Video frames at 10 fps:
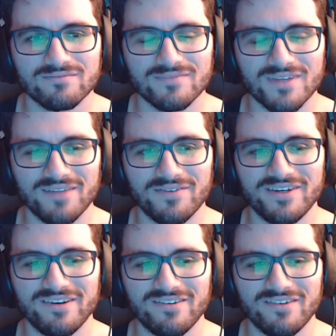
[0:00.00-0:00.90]
I love how
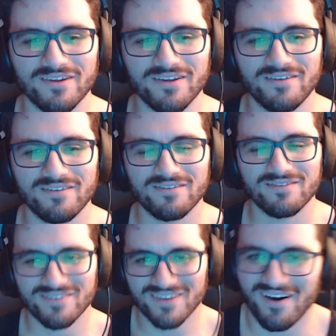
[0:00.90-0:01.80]
she's chilling.
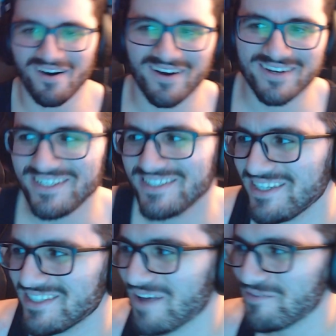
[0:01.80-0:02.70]
Aw,
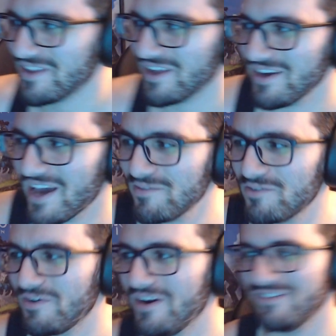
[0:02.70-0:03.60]
she's loving, like, having
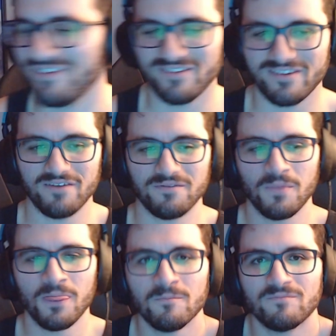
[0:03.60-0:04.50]
friends and stuff.
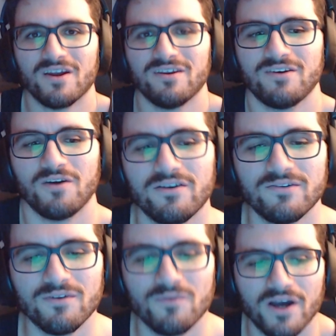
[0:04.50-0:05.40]
Honestly
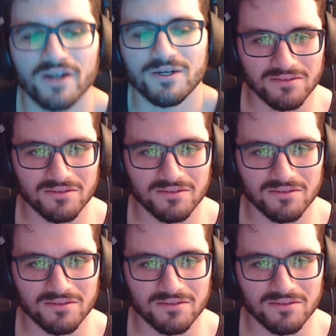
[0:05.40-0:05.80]
awesome to watch.